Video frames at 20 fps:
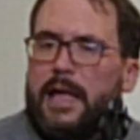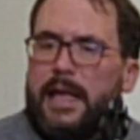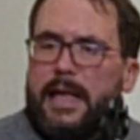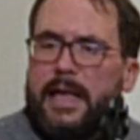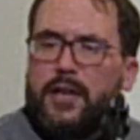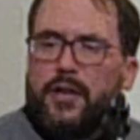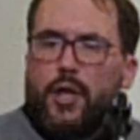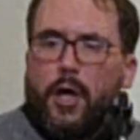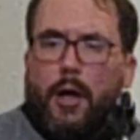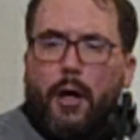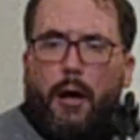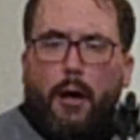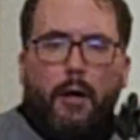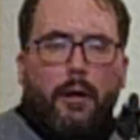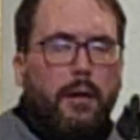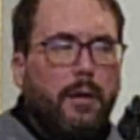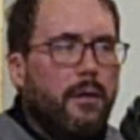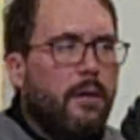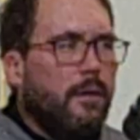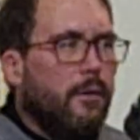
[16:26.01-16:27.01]
in
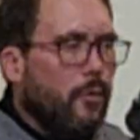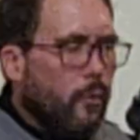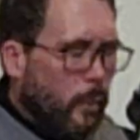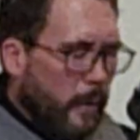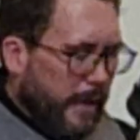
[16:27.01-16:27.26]
all